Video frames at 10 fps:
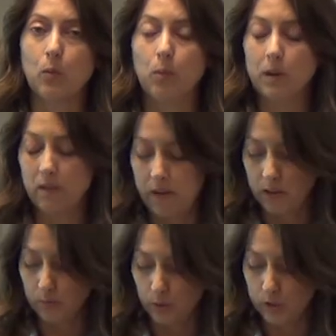that will be
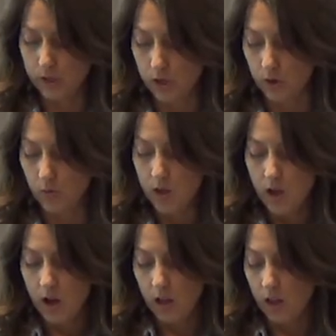available to you,
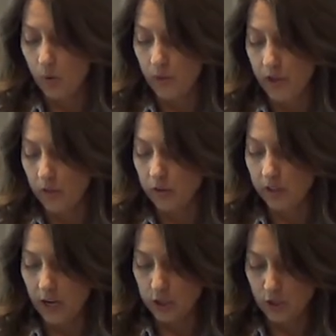along with other
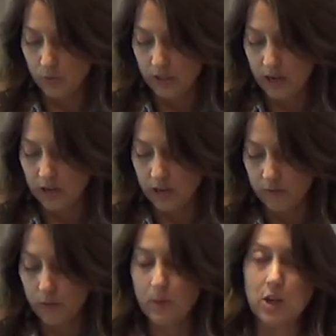election-related
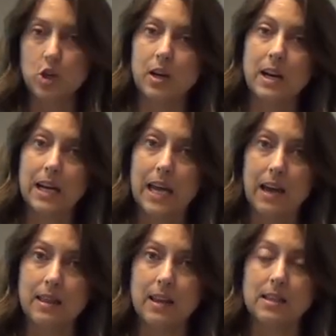information. And
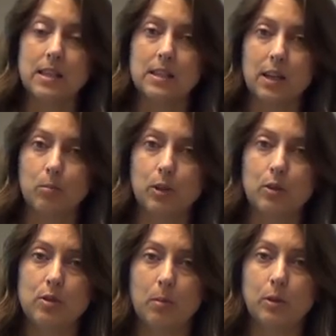again, that's at
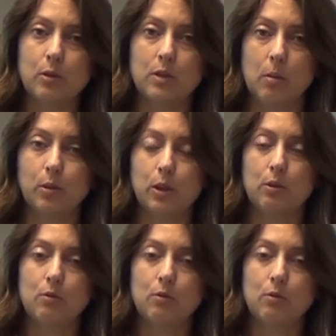www.joco.com.